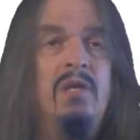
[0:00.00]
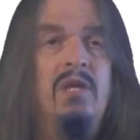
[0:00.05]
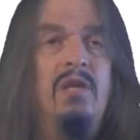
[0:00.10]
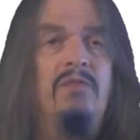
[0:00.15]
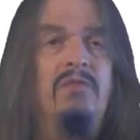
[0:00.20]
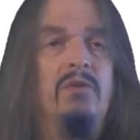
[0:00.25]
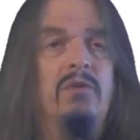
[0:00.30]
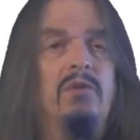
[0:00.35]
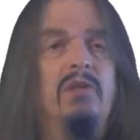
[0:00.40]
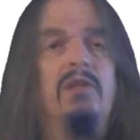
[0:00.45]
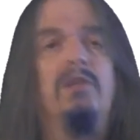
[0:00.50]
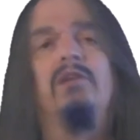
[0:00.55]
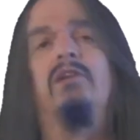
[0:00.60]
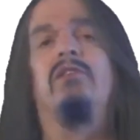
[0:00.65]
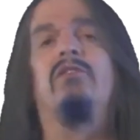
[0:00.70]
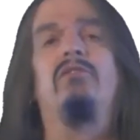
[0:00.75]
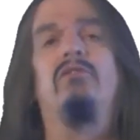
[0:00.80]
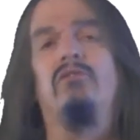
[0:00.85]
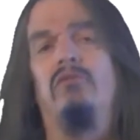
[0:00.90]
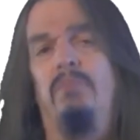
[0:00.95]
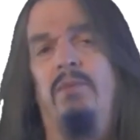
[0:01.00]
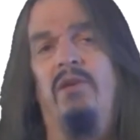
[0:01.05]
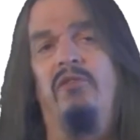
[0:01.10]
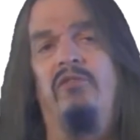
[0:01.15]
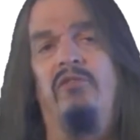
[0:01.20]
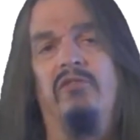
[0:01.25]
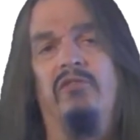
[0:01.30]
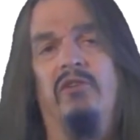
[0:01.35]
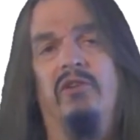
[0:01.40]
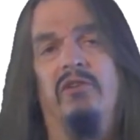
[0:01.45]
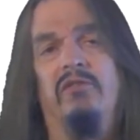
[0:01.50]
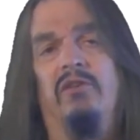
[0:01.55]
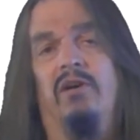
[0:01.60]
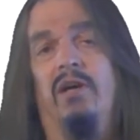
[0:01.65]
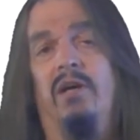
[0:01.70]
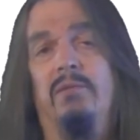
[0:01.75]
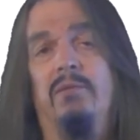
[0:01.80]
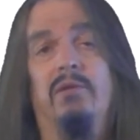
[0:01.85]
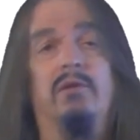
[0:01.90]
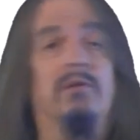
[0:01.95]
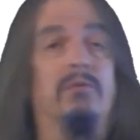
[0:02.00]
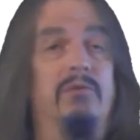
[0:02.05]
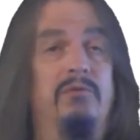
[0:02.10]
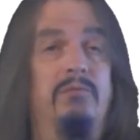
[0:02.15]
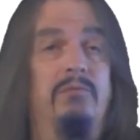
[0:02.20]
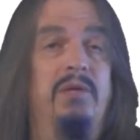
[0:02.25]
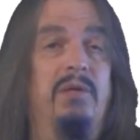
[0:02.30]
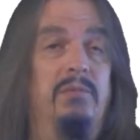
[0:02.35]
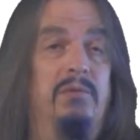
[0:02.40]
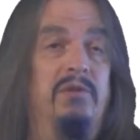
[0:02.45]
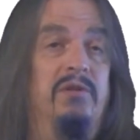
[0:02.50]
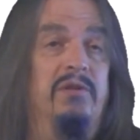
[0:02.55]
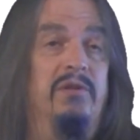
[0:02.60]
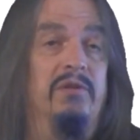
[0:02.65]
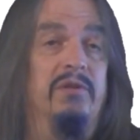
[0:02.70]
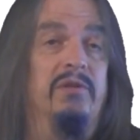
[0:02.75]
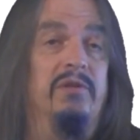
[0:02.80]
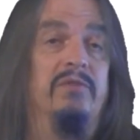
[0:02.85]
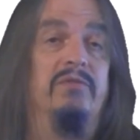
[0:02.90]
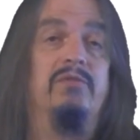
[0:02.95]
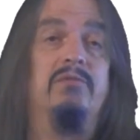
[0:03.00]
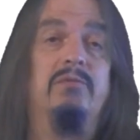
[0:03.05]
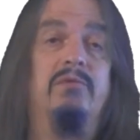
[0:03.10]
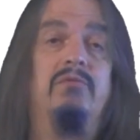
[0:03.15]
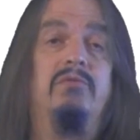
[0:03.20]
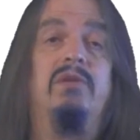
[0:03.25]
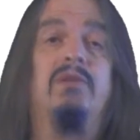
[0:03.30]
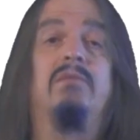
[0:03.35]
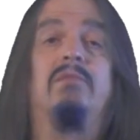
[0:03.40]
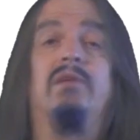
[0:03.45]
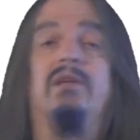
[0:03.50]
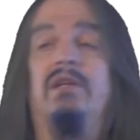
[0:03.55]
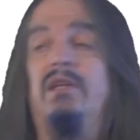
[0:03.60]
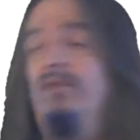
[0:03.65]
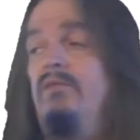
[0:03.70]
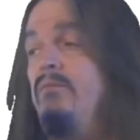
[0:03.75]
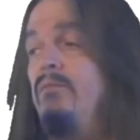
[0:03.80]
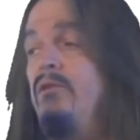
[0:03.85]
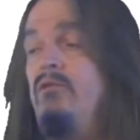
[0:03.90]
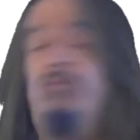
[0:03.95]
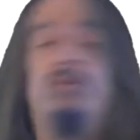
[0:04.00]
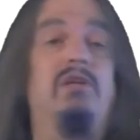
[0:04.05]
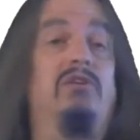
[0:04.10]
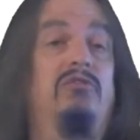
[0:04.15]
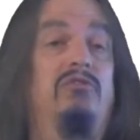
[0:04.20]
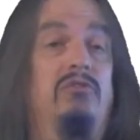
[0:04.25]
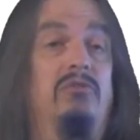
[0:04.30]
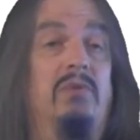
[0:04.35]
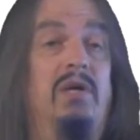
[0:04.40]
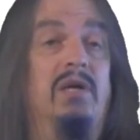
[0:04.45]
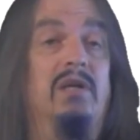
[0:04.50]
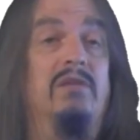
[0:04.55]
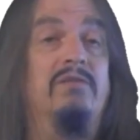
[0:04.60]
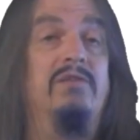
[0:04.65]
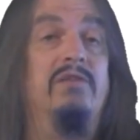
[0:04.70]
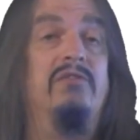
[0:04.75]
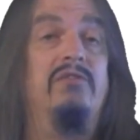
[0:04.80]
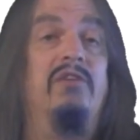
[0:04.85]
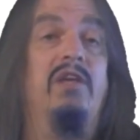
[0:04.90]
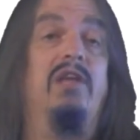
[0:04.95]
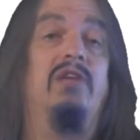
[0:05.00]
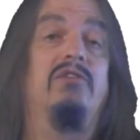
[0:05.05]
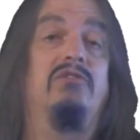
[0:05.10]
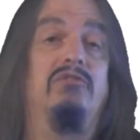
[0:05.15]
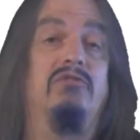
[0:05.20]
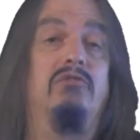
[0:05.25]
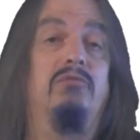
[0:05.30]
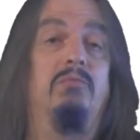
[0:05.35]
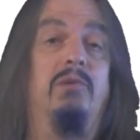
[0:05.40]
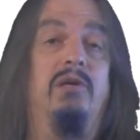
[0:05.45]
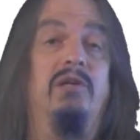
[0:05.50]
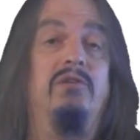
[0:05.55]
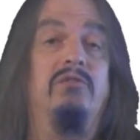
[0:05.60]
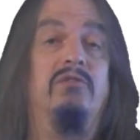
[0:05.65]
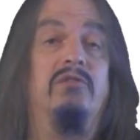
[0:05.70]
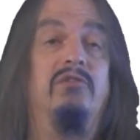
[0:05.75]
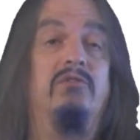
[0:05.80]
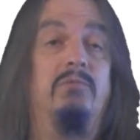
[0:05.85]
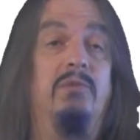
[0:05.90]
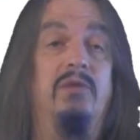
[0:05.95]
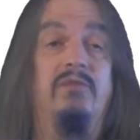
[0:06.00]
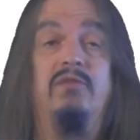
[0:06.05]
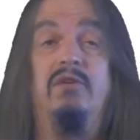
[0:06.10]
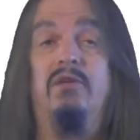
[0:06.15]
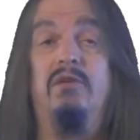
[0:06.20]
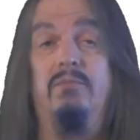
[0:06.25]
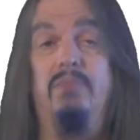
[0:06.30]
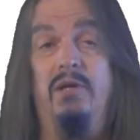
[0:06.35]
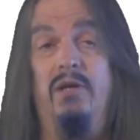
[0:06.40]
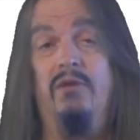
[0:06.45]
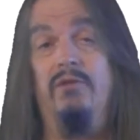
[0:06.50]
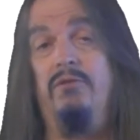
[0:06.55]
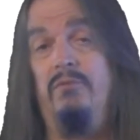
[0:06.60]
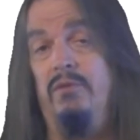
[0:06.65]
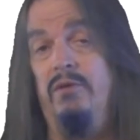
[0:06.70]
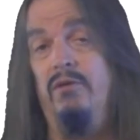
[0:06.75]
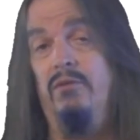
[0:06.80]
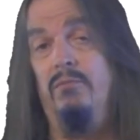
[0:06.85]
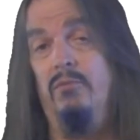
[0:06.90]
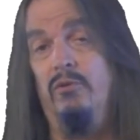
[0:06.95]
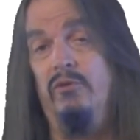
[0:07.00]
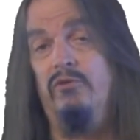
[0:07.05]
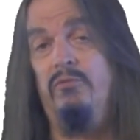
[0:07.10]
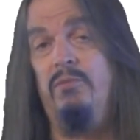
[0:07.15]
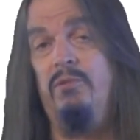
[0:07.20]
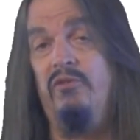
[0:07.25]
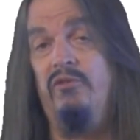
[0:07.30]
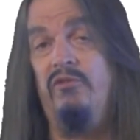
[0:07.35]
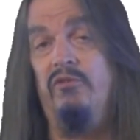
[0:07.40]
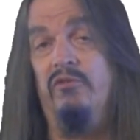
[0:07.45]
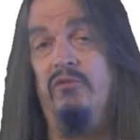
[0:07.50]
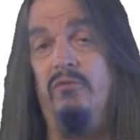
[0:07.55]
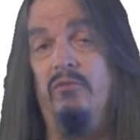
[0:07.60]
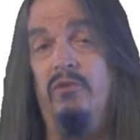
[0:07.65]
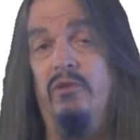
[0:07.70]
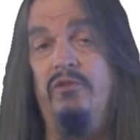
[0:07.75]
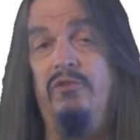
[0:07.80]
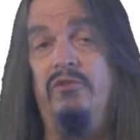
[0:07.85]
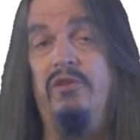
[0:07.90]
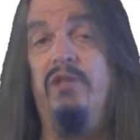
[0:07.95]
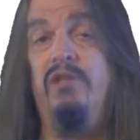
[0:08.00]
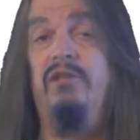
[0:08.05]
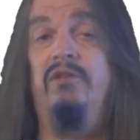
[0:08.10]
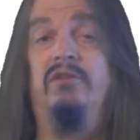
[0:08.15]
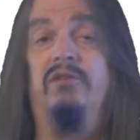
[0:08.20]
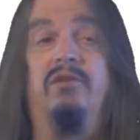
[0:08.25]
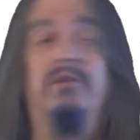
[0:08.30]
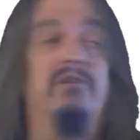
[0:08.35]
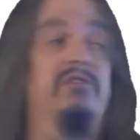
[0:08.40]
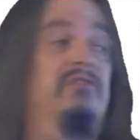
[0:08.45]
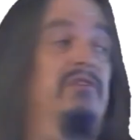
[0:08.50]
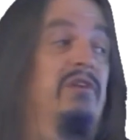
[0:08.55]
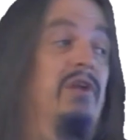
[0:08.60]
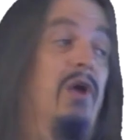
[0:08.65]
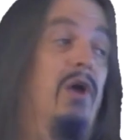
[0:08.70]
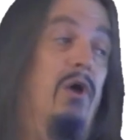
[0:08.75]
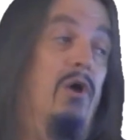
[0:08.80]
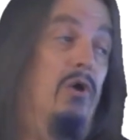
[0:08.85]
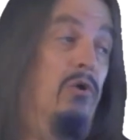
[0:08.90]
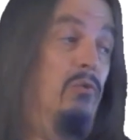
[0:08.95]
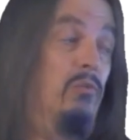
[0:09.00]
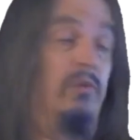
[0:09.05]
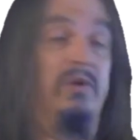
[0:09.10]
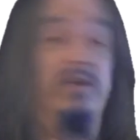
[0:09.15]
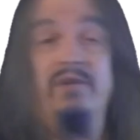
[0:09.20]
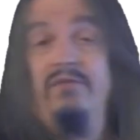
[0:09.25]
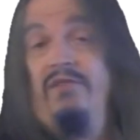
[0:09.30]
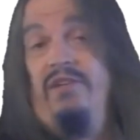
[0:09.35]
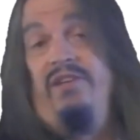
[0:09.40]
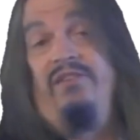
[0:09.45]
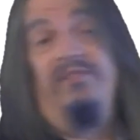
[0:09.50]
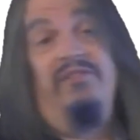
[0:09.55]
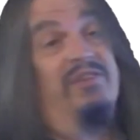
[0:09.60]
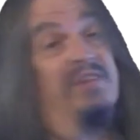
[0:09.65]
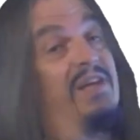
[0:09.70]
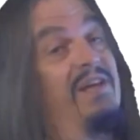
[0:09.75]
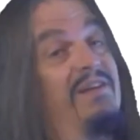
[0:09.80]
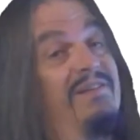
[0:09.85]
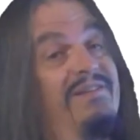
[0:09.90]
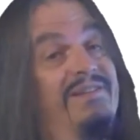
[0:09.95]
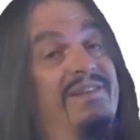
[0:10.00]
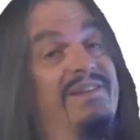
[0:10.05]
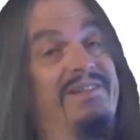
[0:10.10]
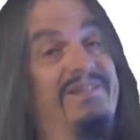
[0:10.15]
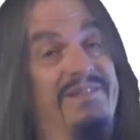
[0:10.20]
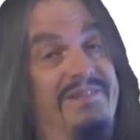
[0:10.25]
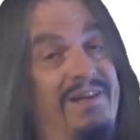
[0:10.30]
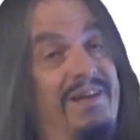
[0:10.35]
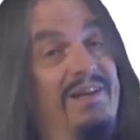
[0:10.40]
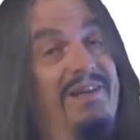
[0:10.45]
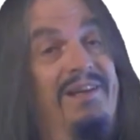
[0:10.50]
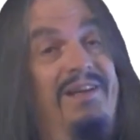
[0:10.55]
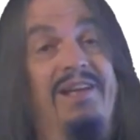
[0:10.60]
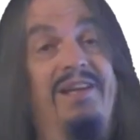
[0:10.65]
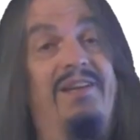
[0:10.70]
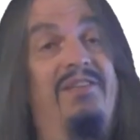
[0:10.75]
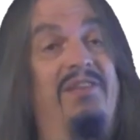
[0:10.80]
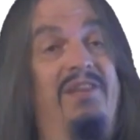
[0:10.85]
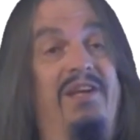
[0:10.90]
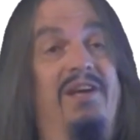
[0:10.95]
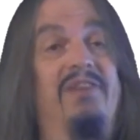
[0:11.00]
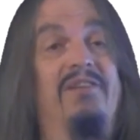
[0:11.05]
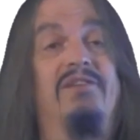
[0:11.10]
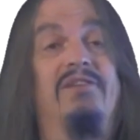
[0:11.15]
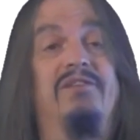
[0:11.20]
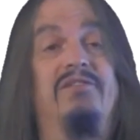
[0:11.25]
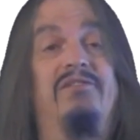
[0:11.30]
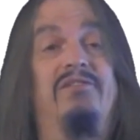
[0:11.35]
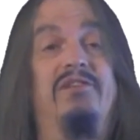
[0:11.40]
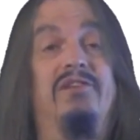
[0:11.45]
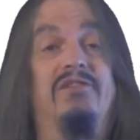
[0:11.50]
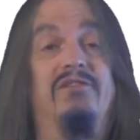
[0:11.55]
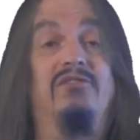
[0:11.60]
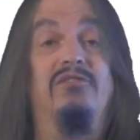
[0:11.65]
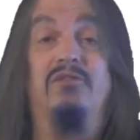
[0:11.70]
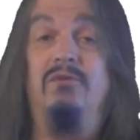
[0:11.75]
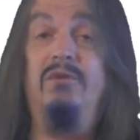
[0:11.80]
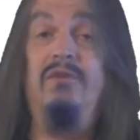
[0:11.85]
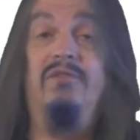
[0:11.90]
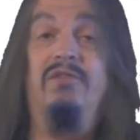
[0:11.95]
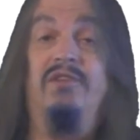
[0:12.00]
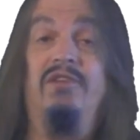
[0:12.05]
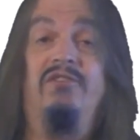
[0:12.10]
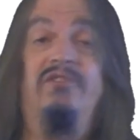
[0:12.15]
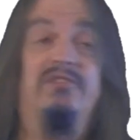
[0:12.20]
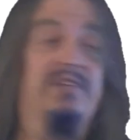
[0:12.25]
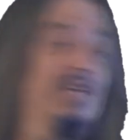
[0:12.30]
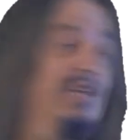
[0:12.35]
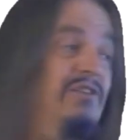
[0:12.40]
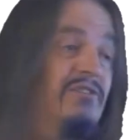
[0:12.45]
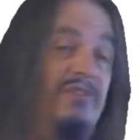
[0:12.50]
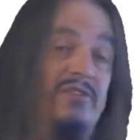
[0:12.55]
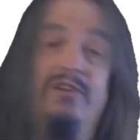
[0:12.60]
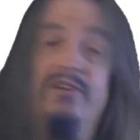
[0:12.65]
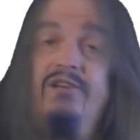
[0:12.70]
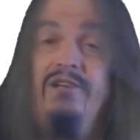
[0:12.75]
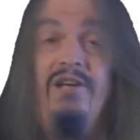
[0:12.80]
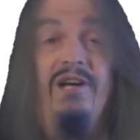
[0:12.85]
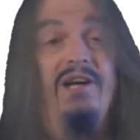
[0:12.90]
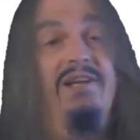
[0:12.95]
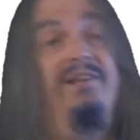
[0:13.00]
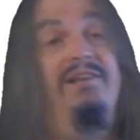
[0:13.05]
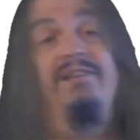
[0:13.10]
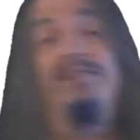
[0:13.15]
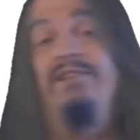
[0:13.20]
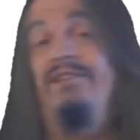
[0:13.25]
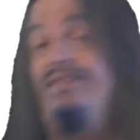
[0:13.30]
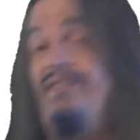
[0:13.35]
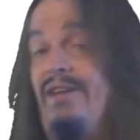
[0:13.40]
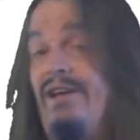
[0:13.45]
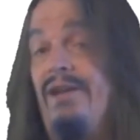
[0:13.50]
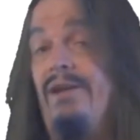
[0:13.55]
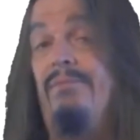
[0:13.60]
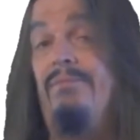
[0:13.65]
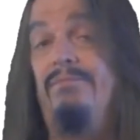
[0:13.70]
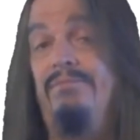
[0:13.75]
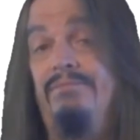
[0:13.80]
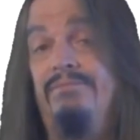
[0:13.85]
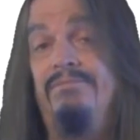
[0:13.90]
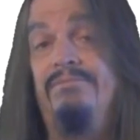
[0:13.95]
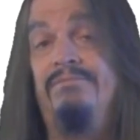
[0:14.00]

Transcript: If you only look at two species at a time, you'll always be able to tell the difference between them, like even between two elephants and two pine trees. But if you compare three or more species at once, then you'll notice that one of these things is not like the others, and two of these things are kind of the same.